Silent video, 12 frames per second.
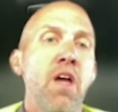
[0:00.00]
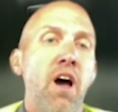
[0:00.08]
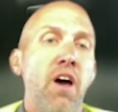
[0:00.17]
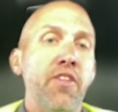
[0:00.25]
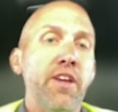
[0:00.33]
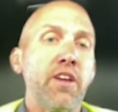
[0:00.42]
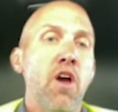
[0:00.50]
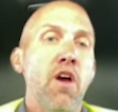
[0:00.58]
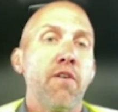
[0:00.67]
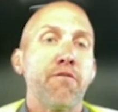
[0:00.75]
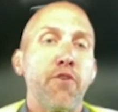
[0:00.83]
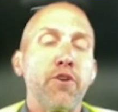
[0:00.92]
I think
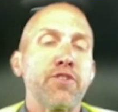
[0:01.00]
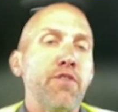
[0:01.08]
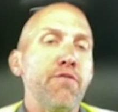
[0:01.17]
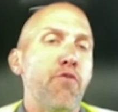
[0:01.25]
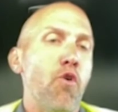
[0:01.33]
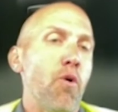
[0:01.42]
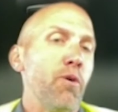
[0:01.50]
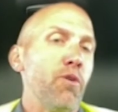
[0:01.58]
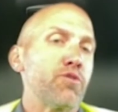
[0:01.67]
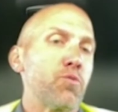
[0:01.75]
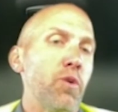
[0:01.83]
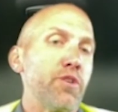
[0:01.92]
first and
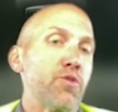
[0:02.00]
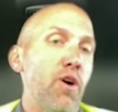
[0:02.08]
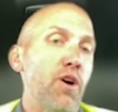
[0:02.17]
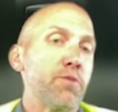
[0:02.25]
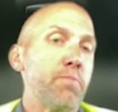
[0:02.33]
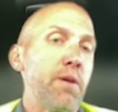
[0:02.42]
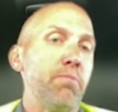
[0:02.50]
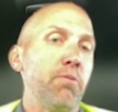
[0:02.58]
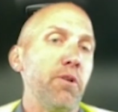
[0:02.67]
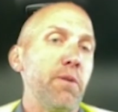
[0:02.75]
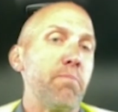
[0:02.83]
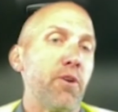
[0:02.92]
foremost what draws
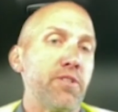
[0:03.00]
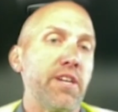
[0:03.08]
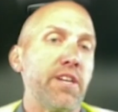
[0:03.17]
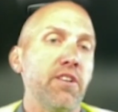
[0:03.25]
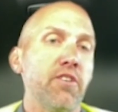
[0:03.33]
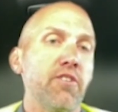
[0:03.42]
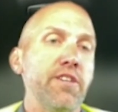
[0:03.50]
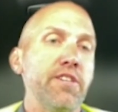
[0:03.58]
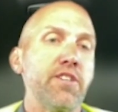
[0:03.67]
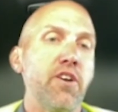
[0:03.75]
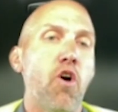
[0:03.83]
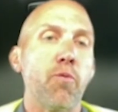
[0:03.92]
people in particular
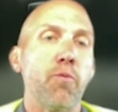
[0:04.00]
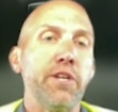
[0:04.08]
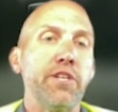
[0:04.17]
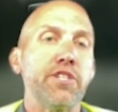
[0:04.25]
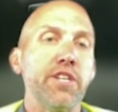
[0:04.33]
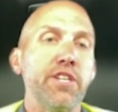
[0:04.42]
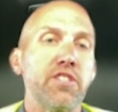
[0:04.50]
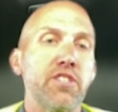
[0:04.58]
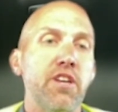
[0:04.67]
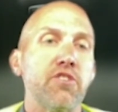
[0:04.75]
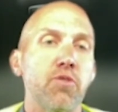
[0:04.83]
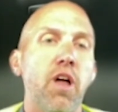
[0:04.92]
into our region in
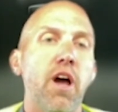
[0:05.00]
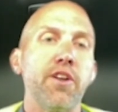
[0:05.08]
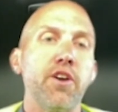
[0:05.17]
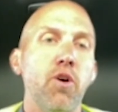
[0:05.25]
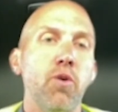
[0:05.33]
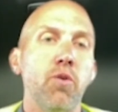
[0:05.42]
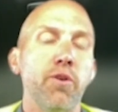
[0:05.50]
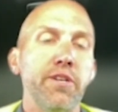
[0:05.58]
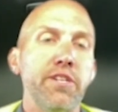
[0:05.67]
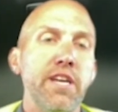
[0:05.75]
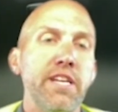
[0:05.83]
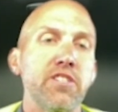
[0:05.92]
central Idaho or
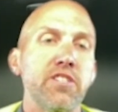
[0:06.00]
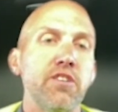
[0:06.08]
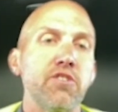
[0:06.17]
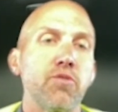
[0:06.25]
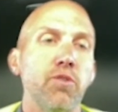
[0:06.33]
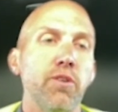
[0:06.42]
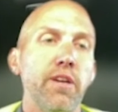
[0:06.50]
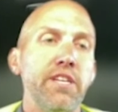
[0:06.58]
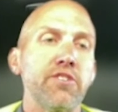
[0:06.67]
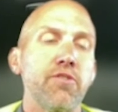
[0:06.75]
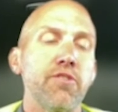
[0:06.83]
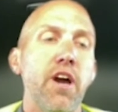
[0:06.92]
in, in central
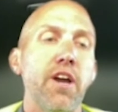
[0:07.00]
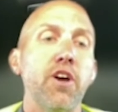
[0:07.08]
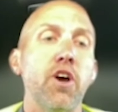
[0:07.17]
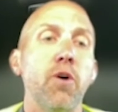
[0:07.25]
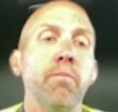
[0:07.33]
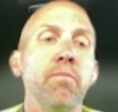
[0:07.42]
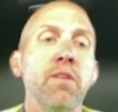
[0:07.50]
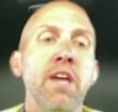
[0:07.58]
eastern Idaho